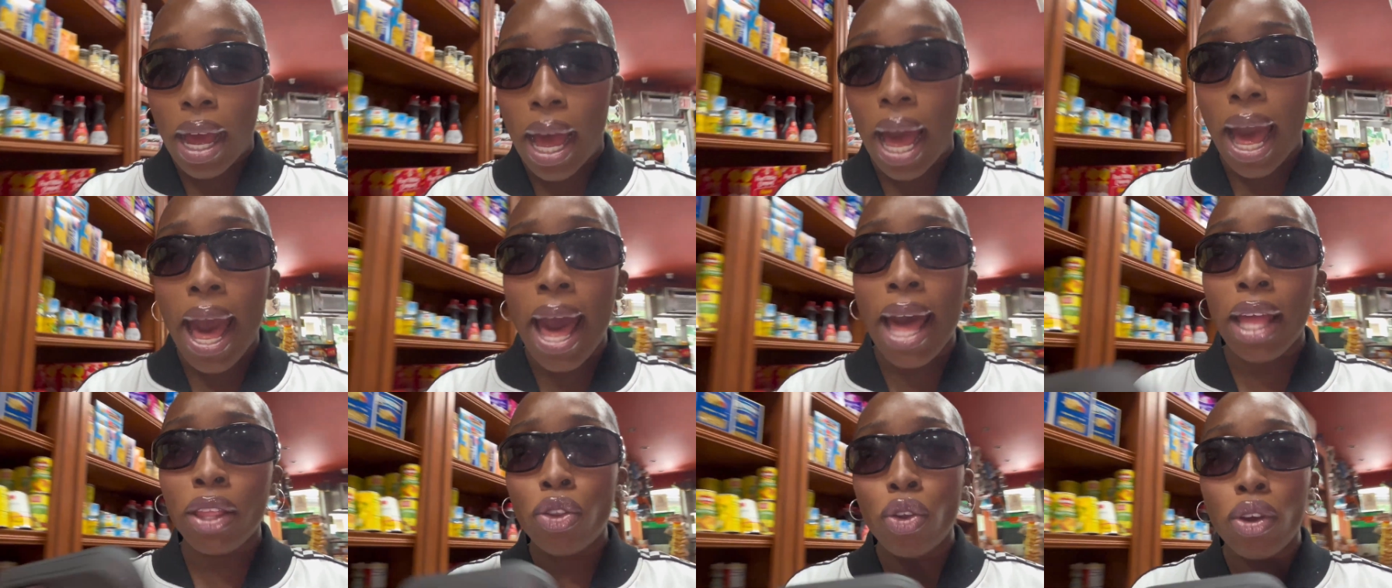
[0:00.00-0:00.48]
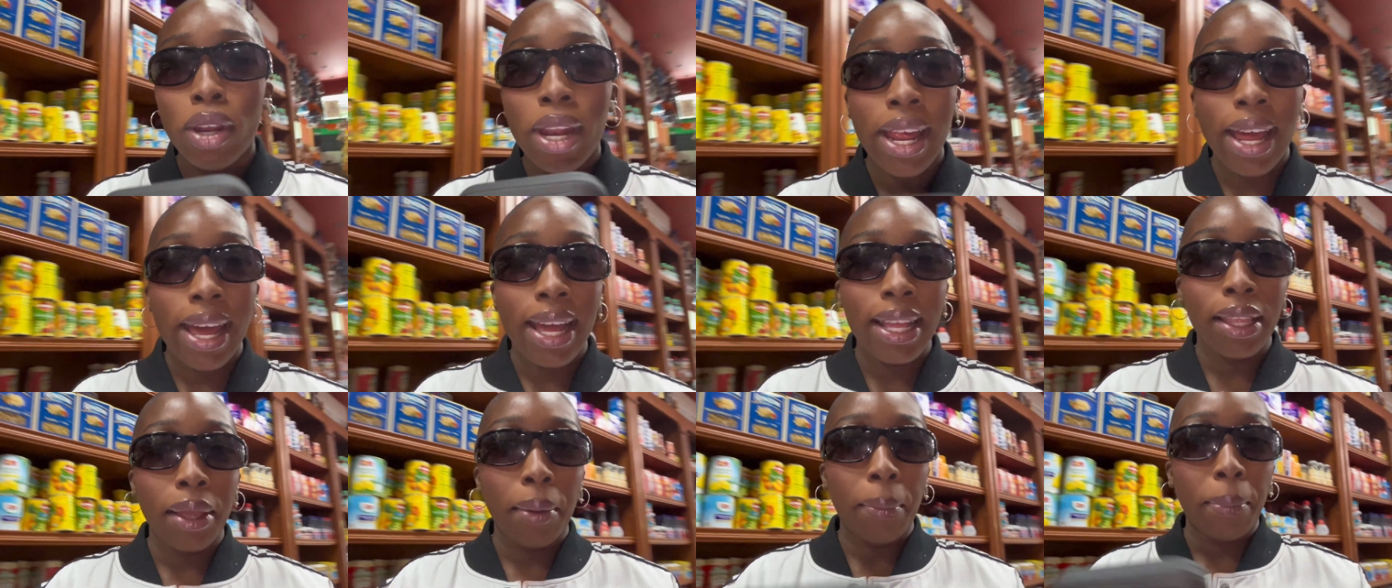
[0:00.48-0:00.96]
I thought I
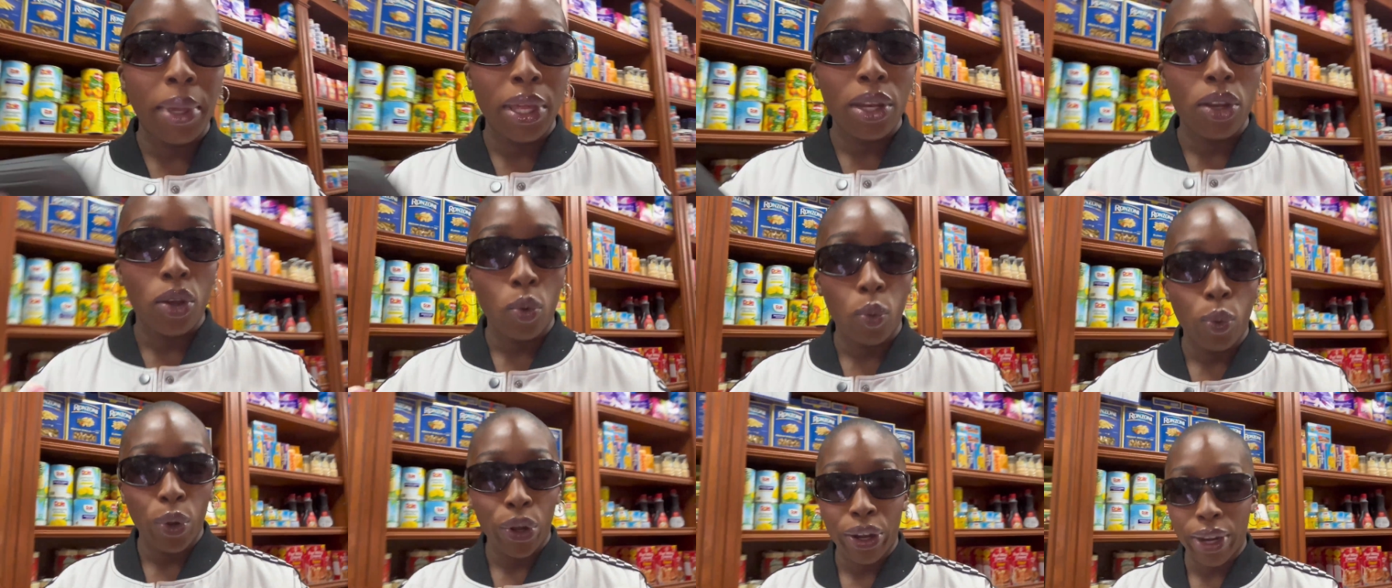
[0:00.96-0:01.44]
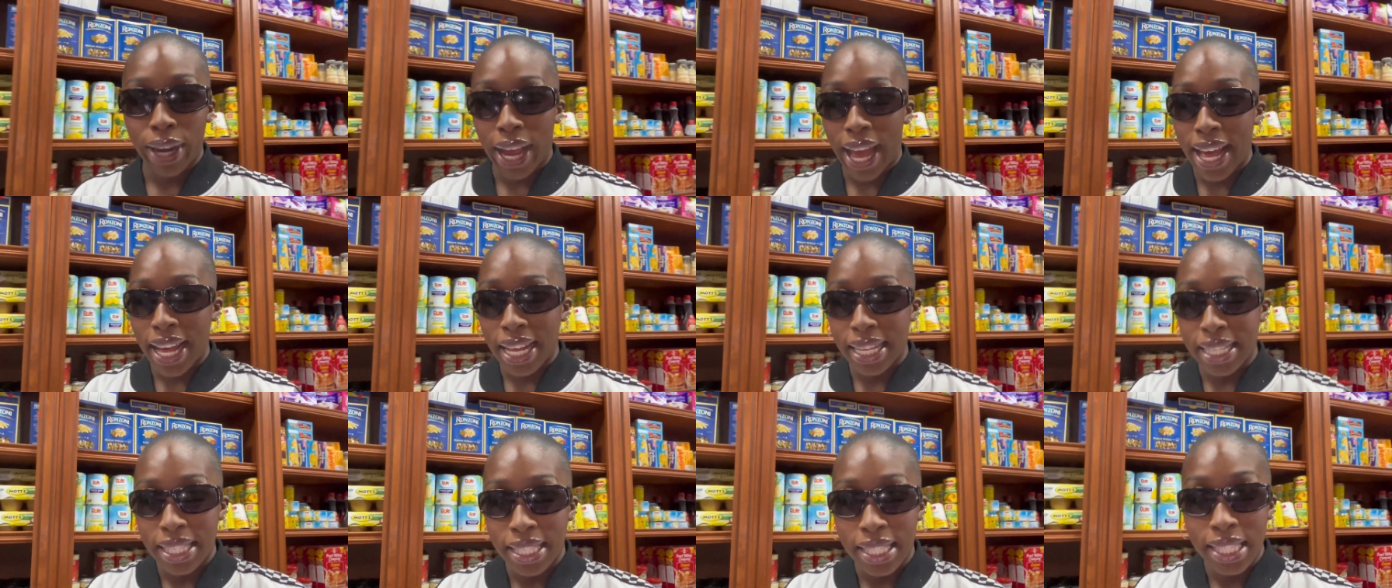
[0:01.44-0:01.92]
had to be to work
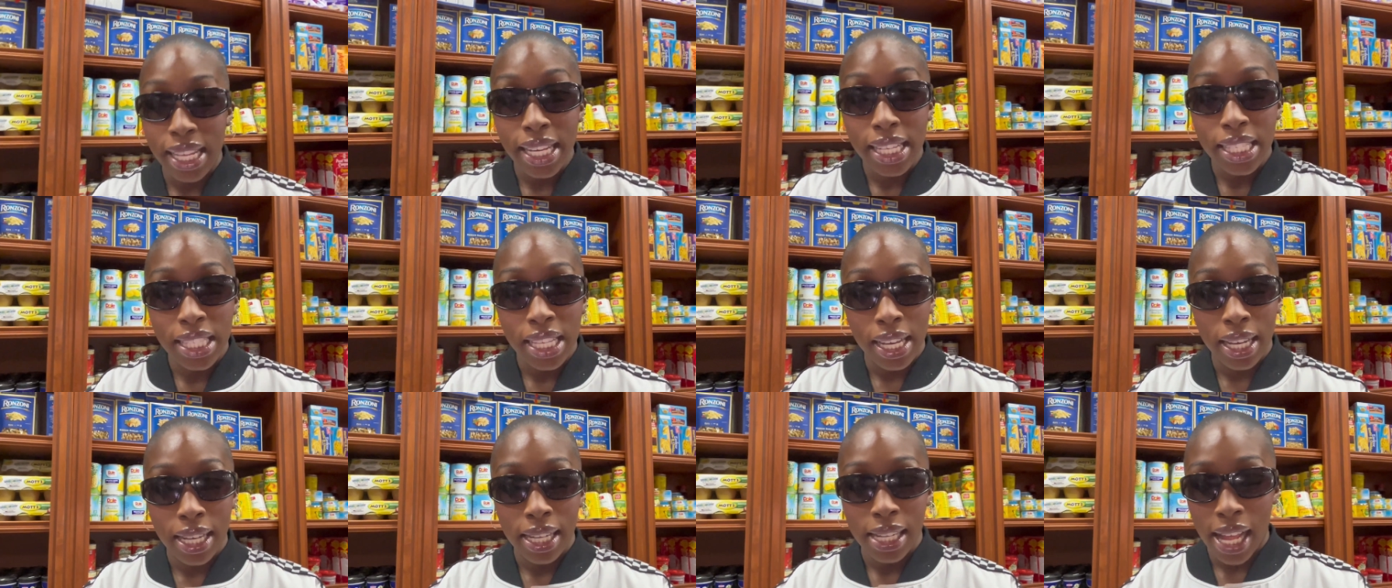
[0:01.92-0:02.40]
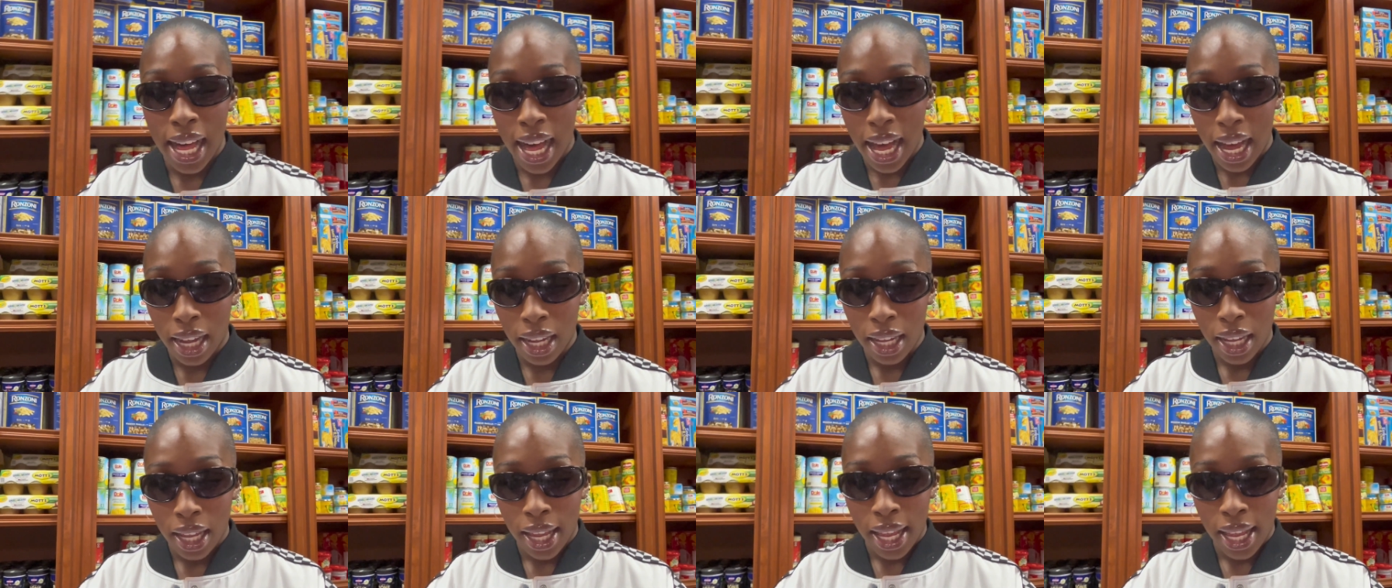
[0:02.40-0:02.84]
at 6 o'clock.